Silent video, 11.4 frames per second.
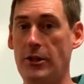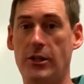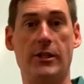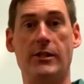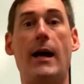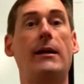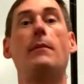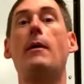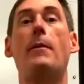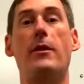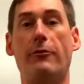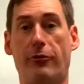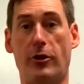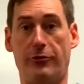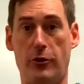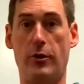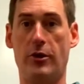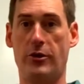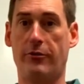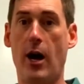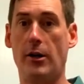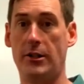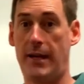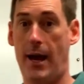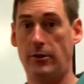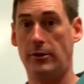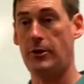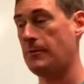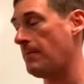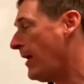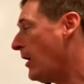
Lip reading: It does not come up in the first few years of college calculus.